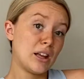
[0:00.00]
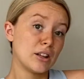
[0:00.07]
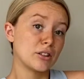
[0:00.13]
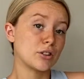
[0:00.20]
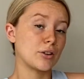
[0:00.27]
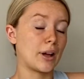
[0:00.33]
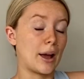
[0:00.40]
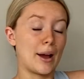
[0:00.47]

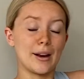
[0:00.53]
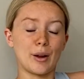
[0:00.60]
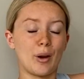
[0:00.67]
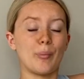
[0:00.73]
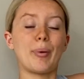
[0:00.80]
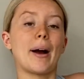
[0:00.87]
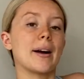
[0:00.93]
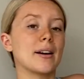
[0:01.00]
So yeah, anyway,
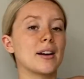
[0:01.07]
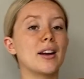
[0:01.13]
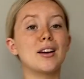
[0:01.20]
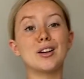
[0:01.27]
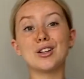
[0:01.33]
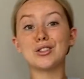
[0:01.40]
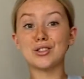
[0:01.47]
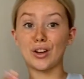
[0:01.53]
back
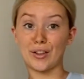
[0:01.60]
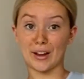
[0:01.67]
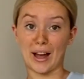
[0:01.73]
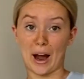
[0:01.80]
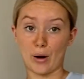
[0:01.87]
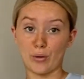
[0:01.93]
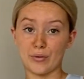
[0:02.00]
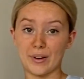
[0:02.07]
to the
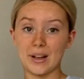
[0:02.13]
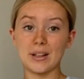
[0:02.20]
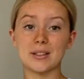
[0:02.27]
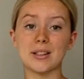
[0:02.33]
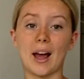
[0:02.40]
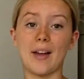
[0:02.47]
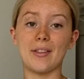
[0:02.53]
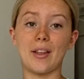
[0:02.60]
outfits.
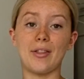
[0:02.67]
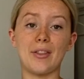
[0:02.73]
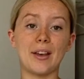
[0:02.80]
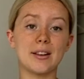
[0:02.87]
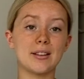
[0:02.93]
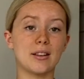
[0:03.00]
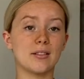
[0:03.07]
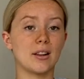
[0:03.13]
And then
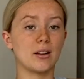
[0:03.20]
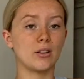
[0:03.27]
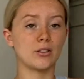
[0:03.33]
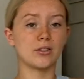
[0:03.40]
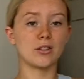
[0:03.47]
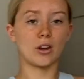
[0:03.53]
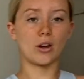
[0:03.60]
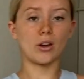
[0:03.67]
this is a little
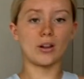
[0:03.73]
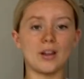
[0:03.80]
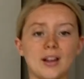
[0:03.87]
skirt.